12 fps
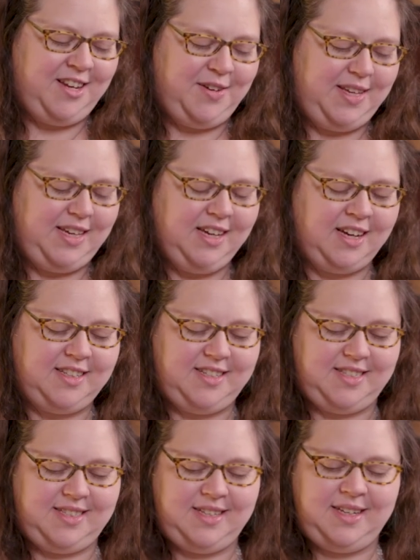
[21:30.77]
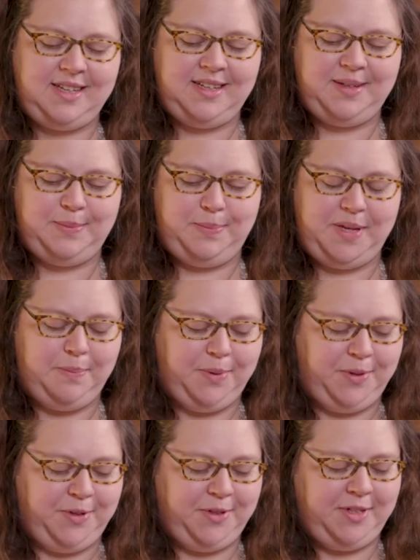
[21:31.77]
he got to see
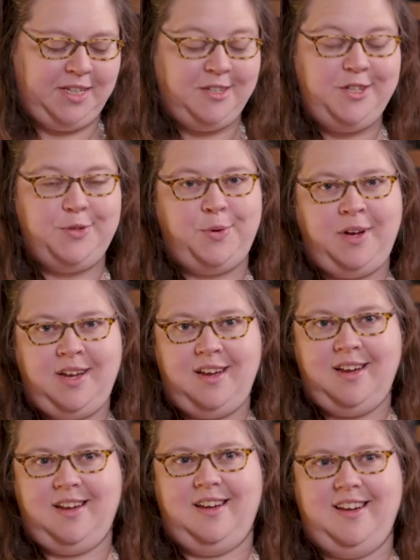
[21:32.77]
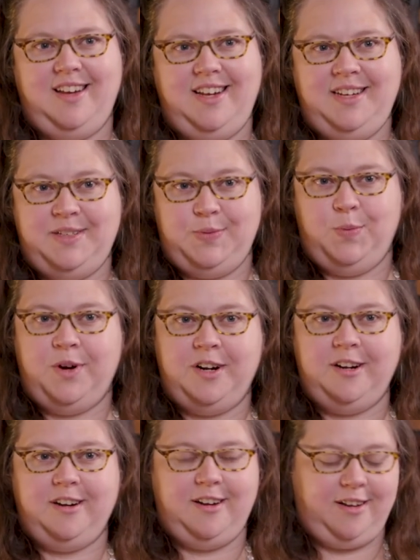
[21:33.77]
people enjoying his
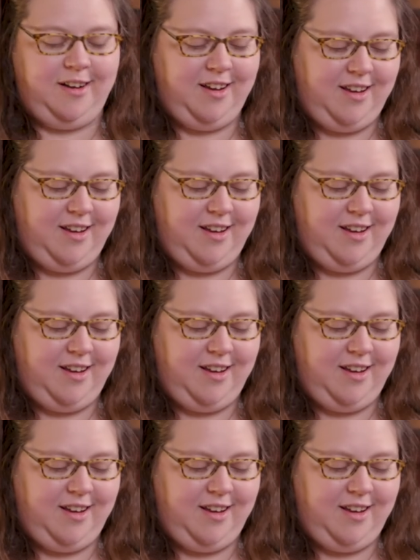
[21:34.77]
work